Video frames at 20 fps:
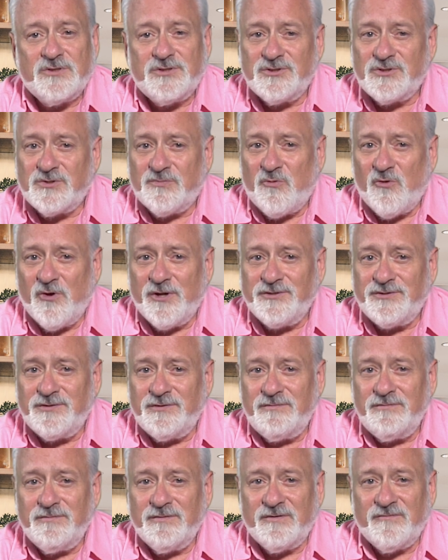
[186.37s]

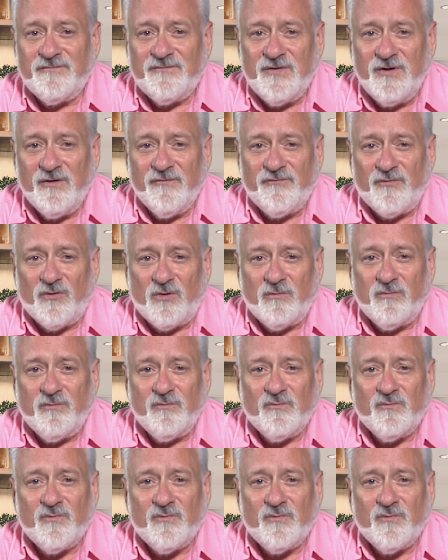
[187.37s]
disappointed and fearful